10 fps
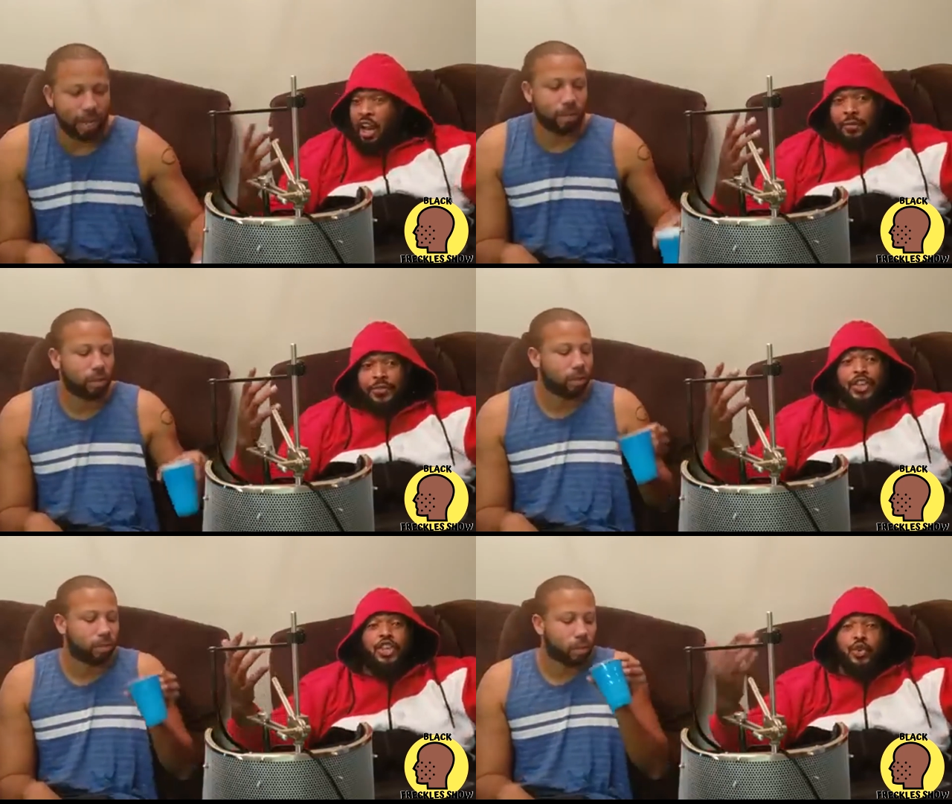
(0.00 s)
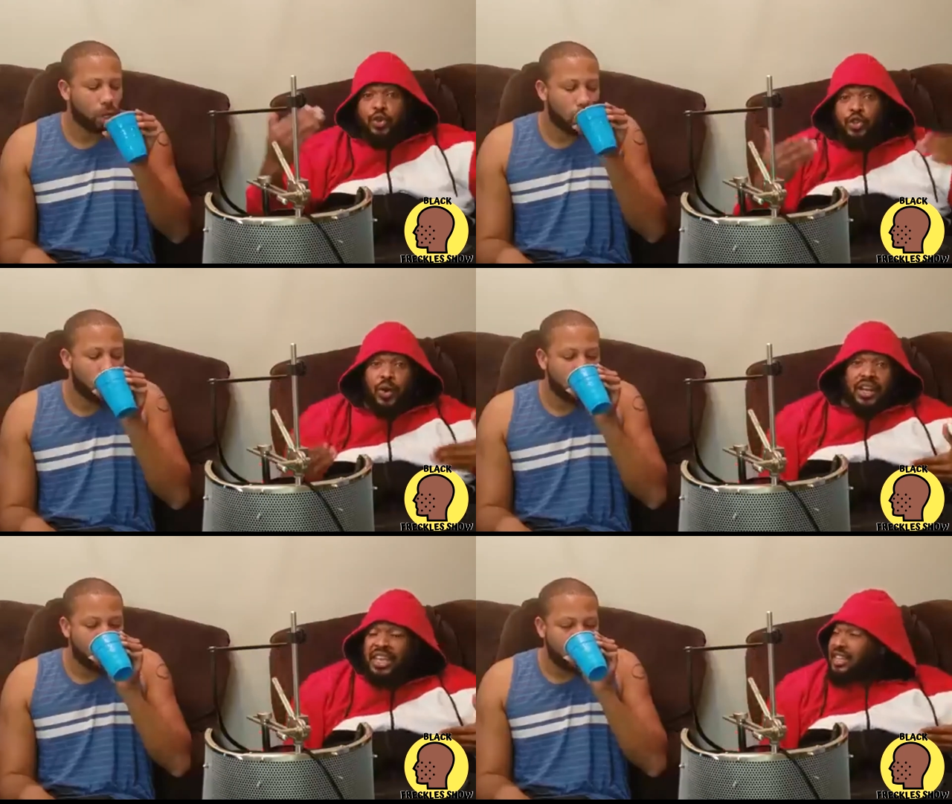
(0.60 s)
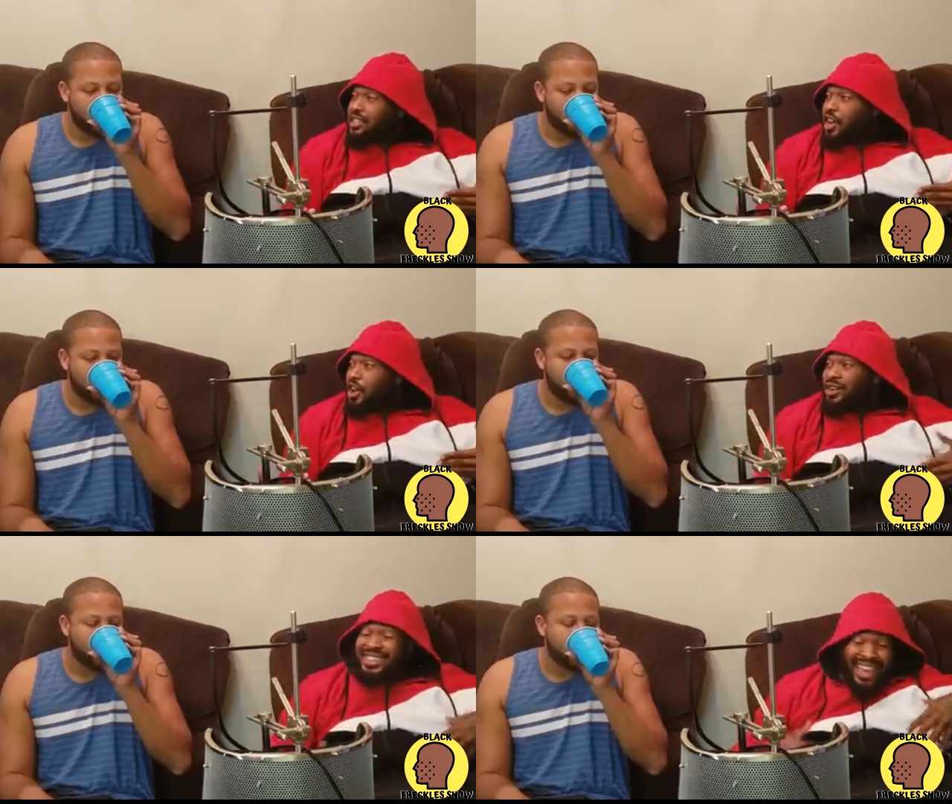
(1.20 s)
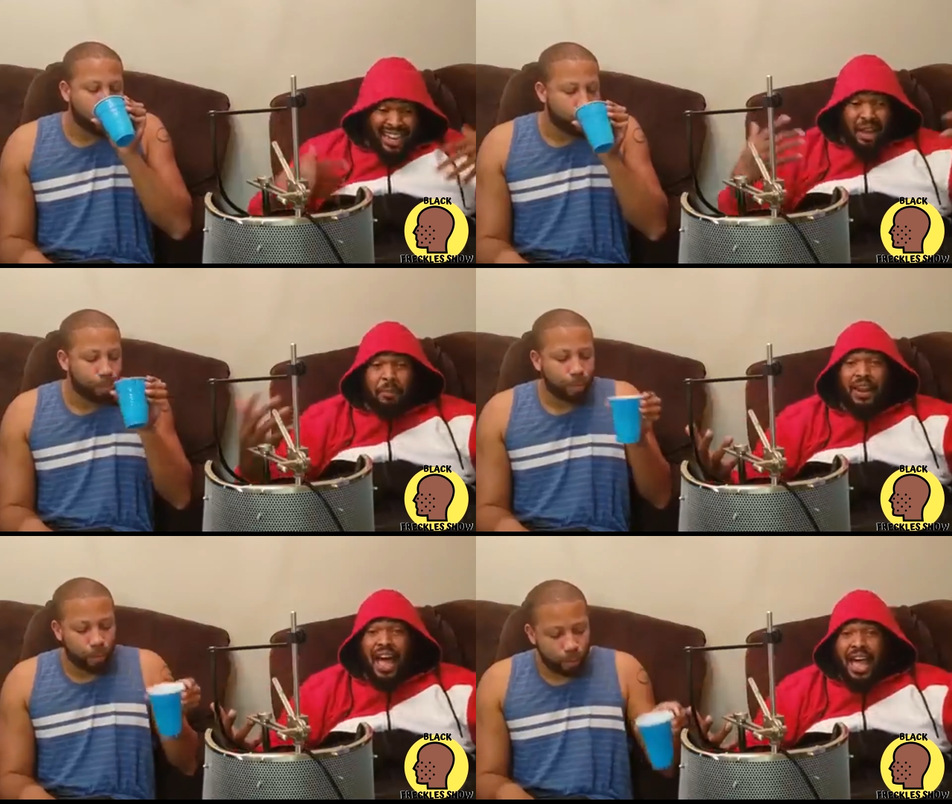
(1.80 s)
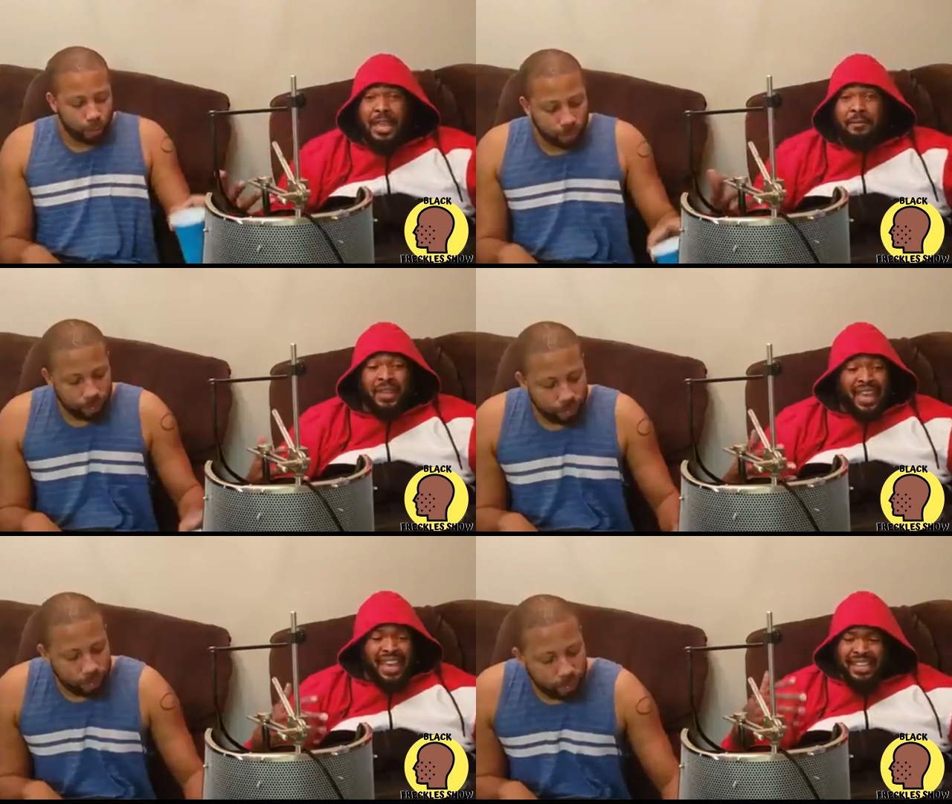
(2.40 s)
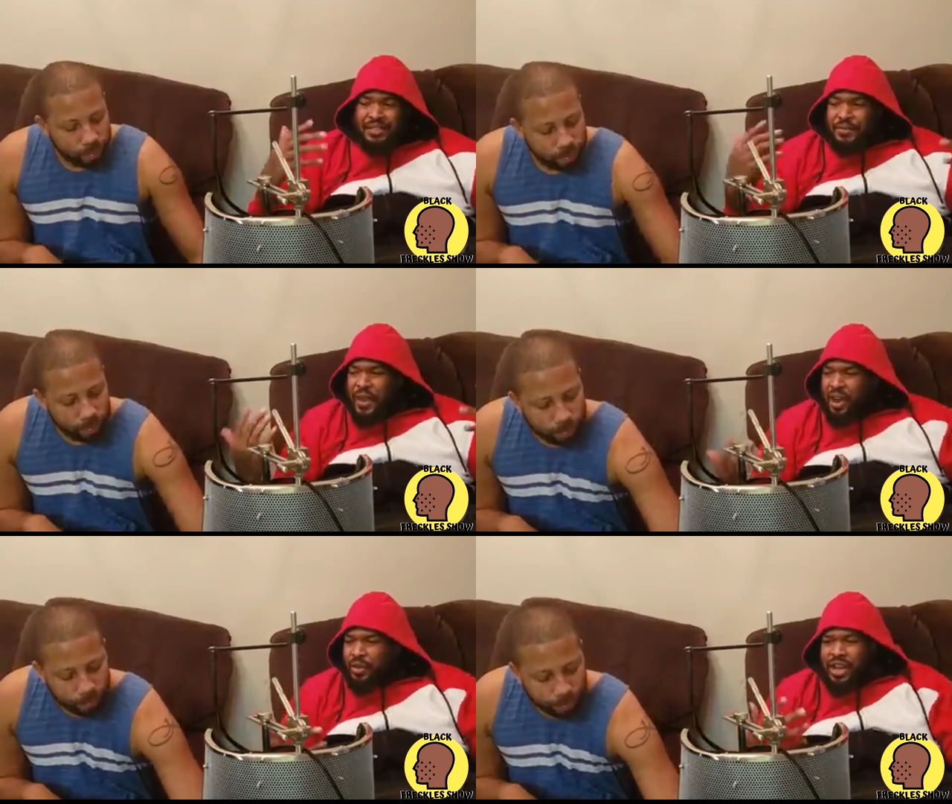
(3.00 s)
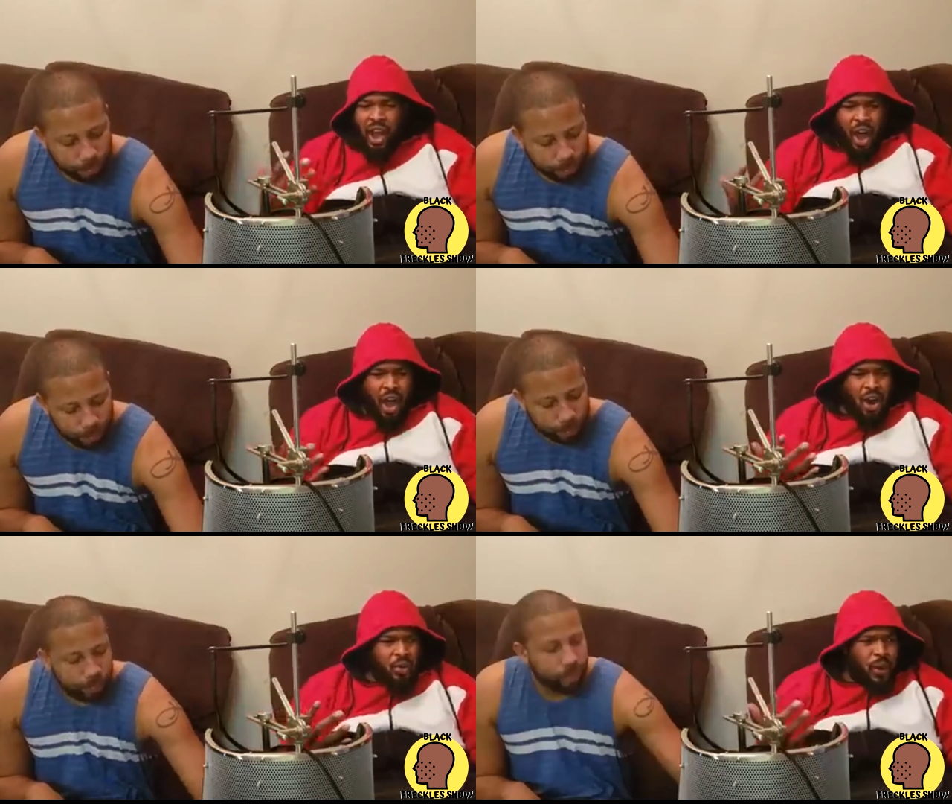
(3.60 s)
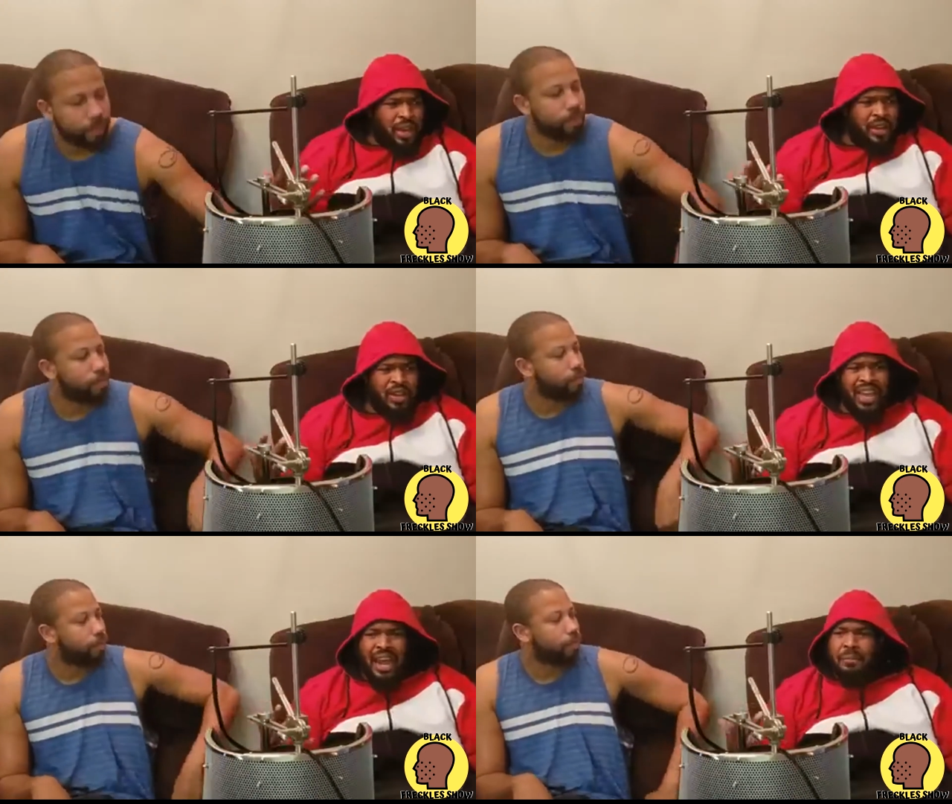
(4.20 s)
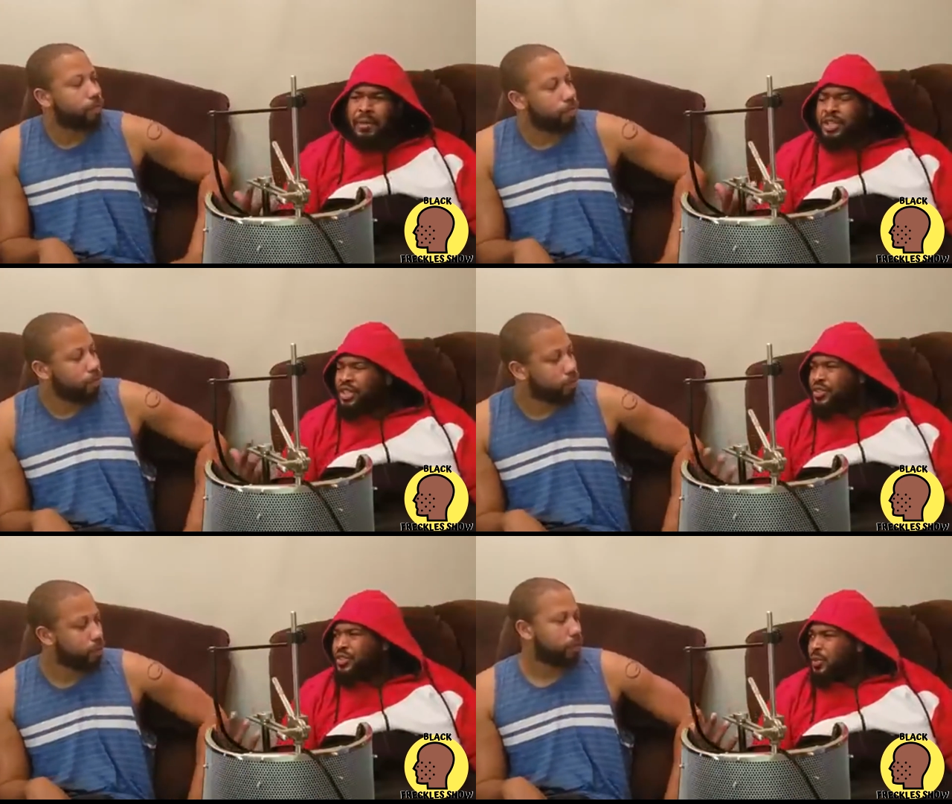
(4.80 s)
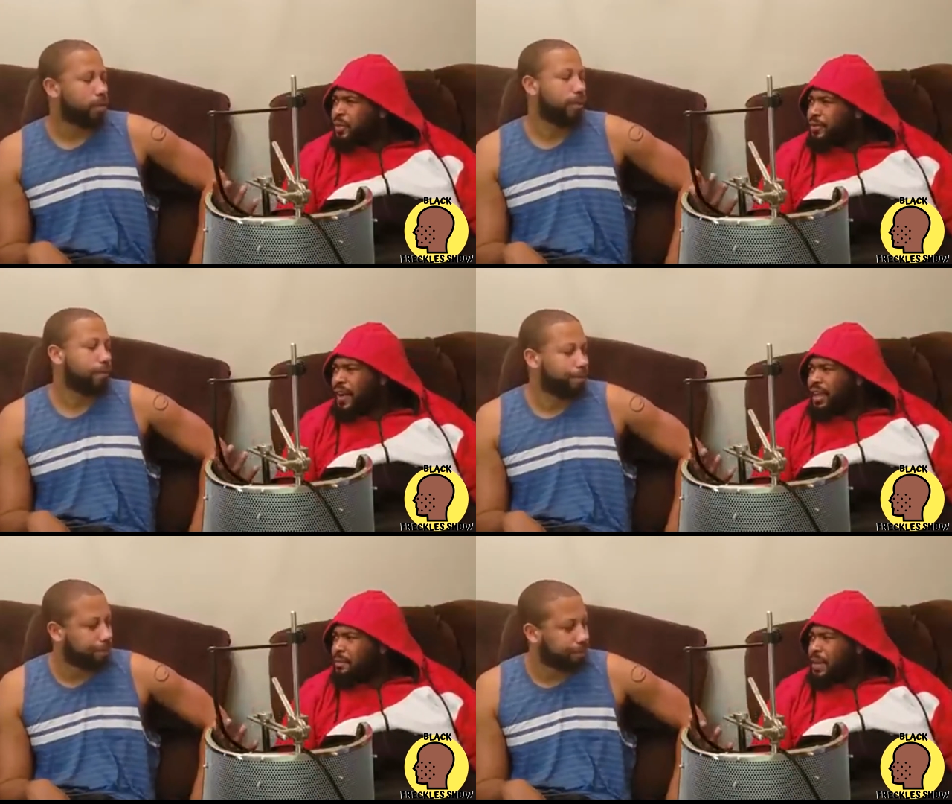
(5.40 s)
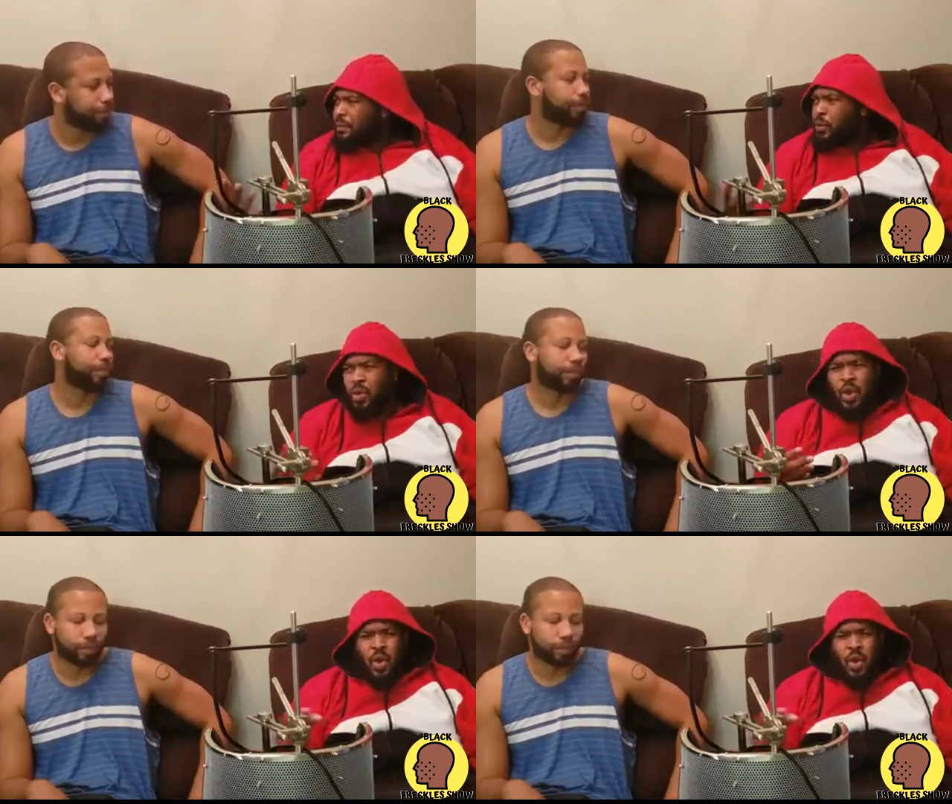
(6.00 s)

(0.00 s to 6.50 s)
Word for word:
Speaker 1: Loves to use what he's learned and apply. It's very hard when you got a bunch of stupid fucking people